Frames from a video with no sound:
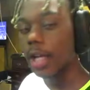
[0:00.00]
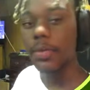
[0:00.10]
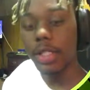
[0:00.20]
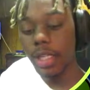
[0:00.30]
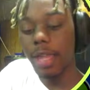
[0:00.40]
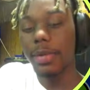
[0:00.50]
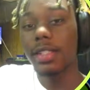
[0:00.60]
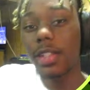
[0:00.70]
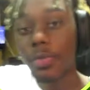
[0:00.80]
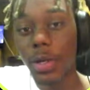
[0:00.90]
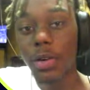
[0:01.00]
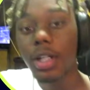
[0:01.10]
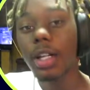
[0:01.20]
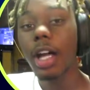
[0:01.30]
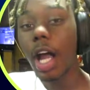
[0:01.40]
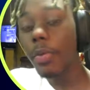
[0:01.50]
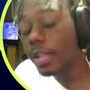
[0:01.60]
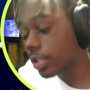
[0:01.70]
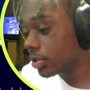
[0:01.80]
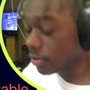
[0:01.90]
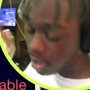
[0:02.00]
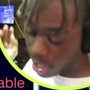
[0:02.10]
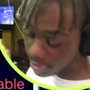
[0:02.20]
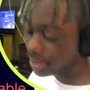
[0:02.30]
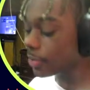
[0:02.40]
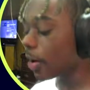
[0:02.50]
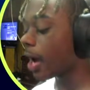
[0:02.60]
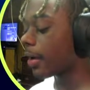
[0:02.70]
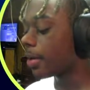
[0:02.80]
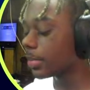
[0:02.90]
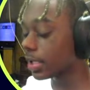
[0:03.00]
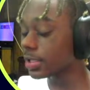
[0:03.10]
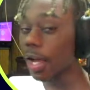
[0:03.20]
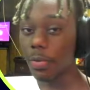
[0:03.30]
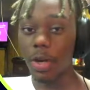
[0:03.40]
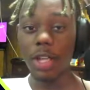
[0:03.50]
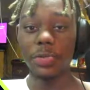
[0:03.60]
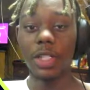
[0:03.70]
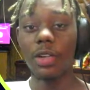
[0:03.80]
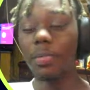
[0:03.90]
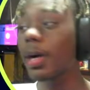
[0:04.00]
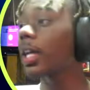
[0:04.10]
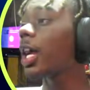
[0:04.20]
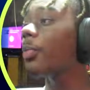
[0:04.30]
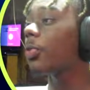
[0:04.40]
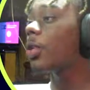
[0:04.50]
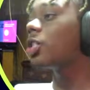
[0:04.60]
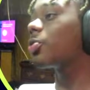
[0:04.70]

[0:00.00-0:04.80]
I really hate myself, bro. I really do. I'll tell you why. Because I was my camera was